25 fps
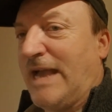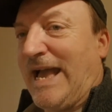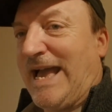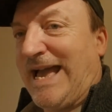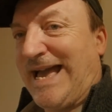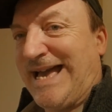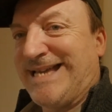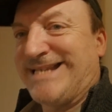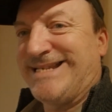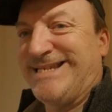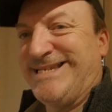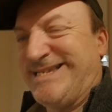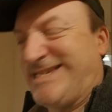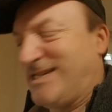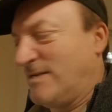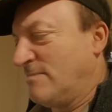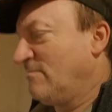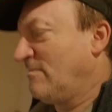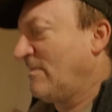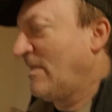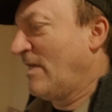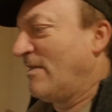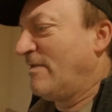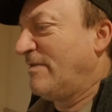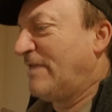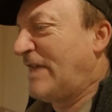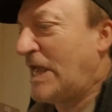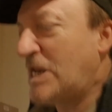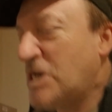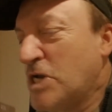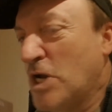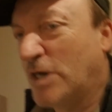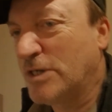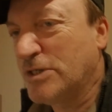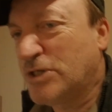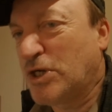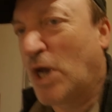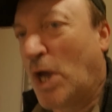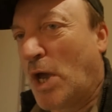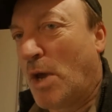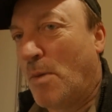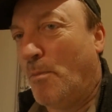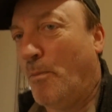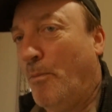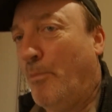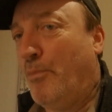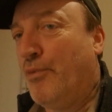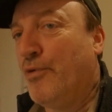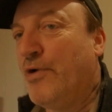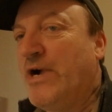And they're not
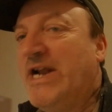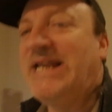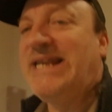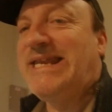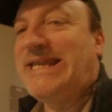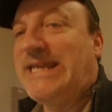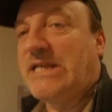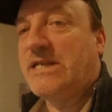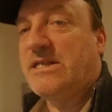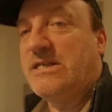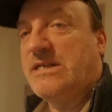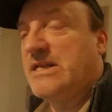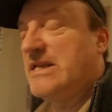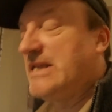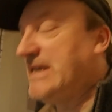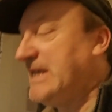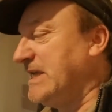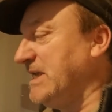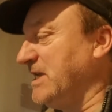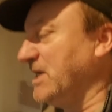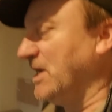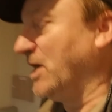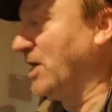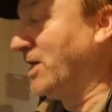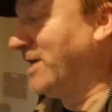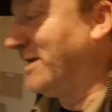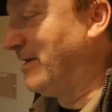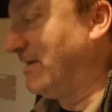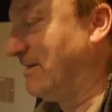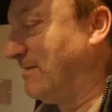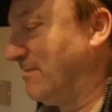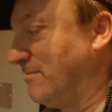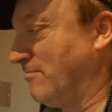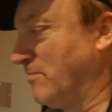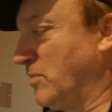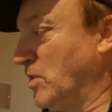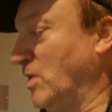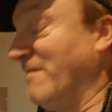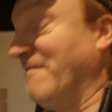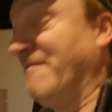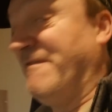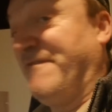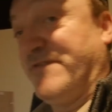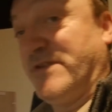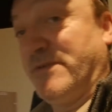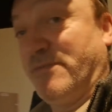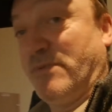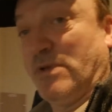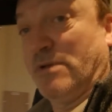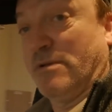brilliantly
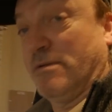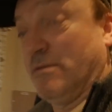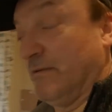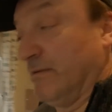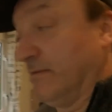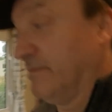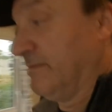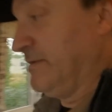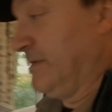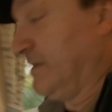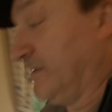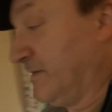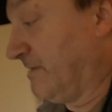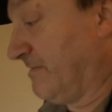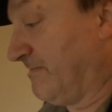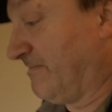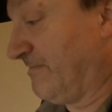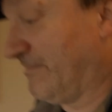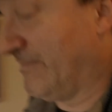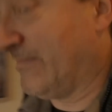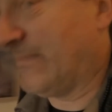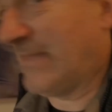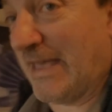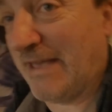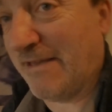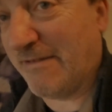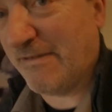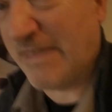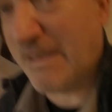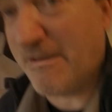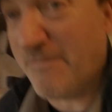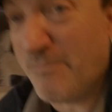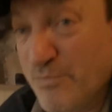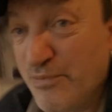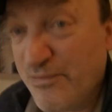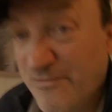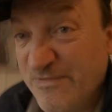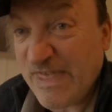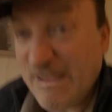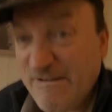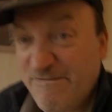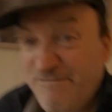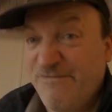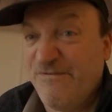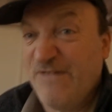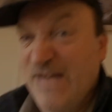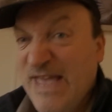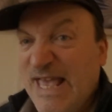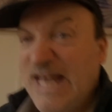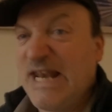comfortable. You know, they're
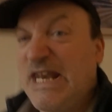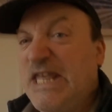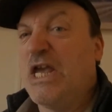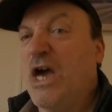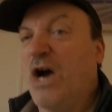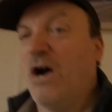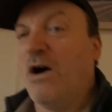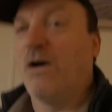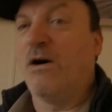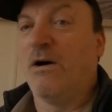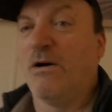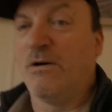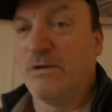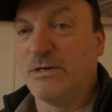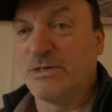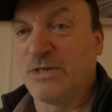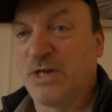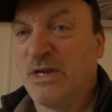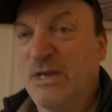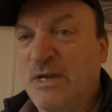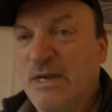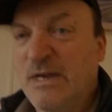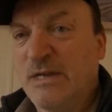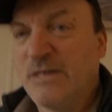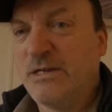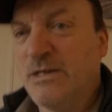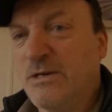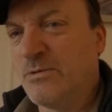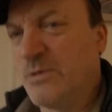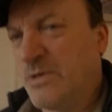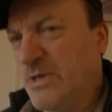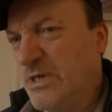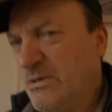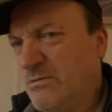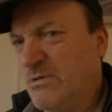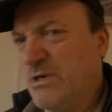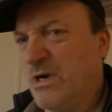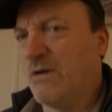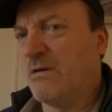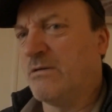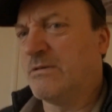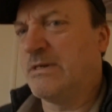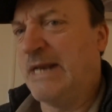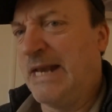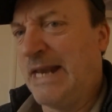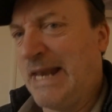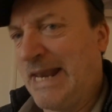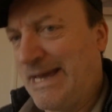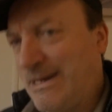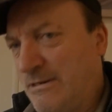fairly hard. You know, you
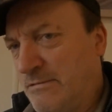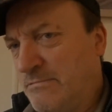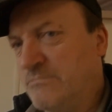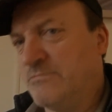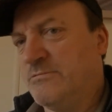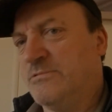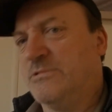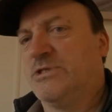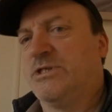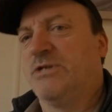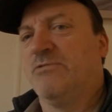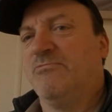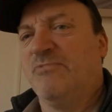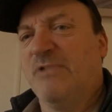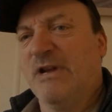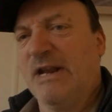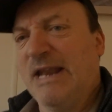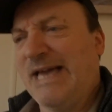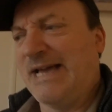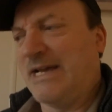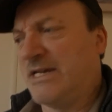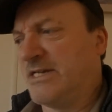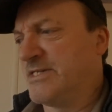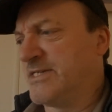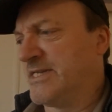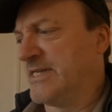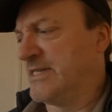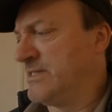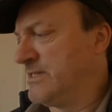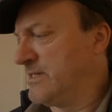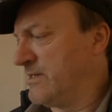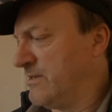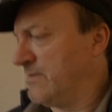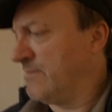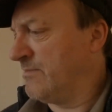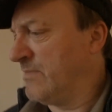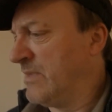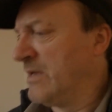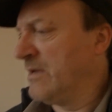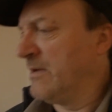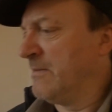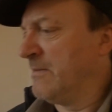can't lounge and relax into them.